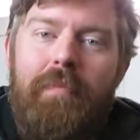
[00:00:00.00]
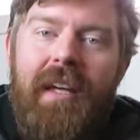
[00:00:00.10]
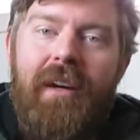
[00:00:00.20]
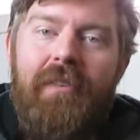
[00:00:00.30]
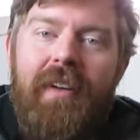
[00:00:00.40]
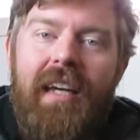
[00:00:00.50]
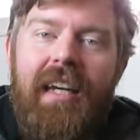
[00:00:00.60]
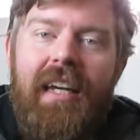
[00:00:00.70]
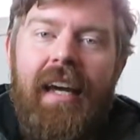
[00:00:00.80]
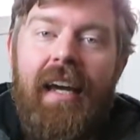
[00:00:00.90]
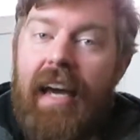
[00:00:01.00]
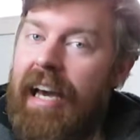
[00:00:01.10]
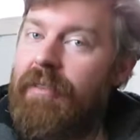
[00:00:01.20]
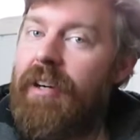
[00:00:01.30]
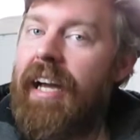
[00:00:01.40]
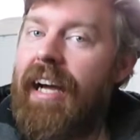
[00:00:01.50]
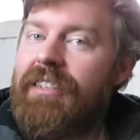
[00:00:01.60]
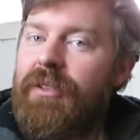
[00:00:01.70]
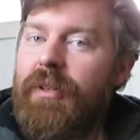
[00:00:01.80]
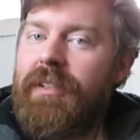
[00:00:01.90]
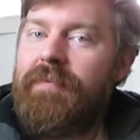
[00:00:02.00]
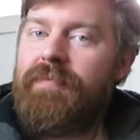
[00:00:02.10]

POV and react to it.